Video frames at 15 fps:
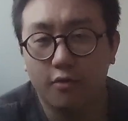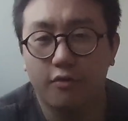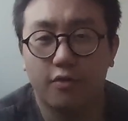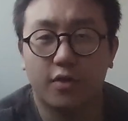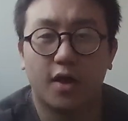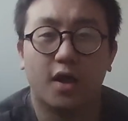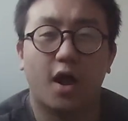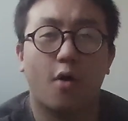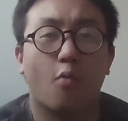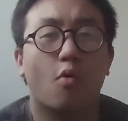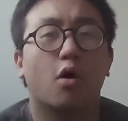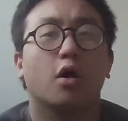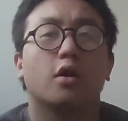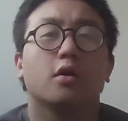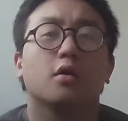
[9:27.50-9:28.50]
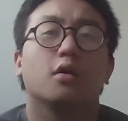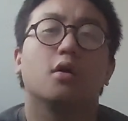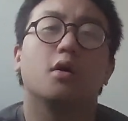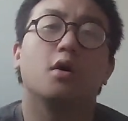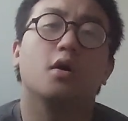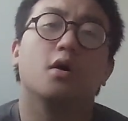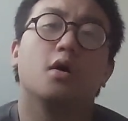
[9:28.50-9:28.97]
for that. I want
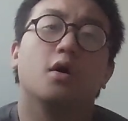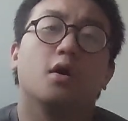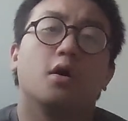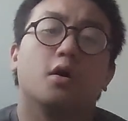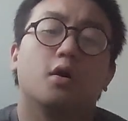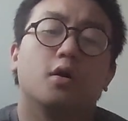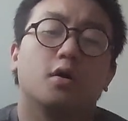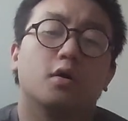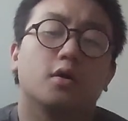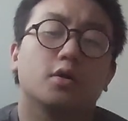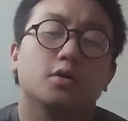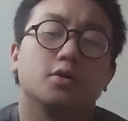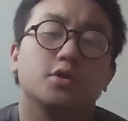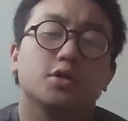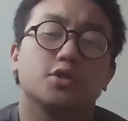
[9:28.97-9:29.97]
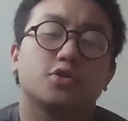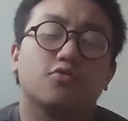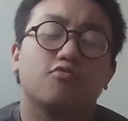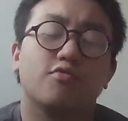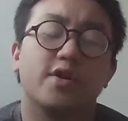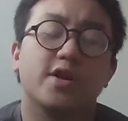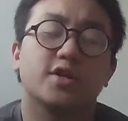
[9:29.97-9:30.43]
just
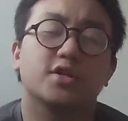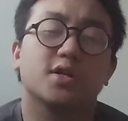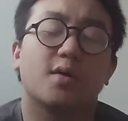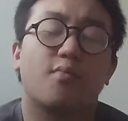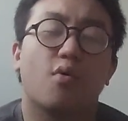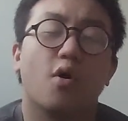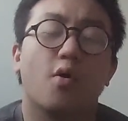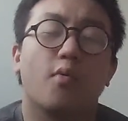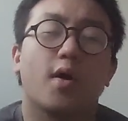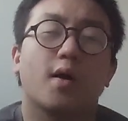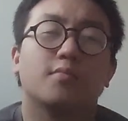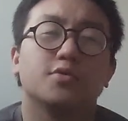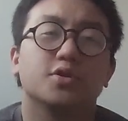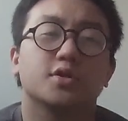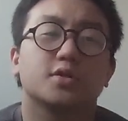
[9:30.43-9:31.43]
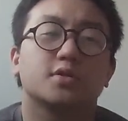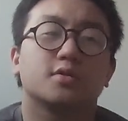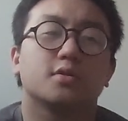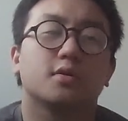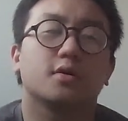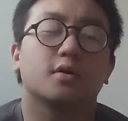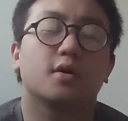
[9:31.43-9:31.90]
to reach that point where I'm just
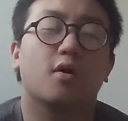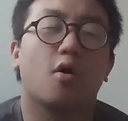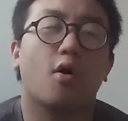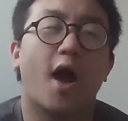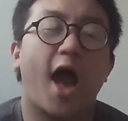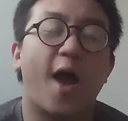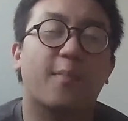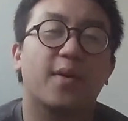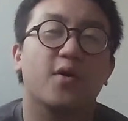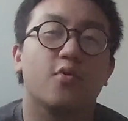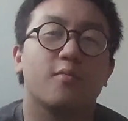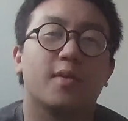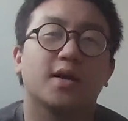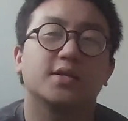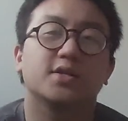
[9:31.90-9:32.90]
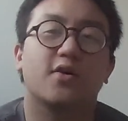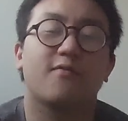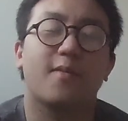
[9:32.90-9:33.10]
happy with myself.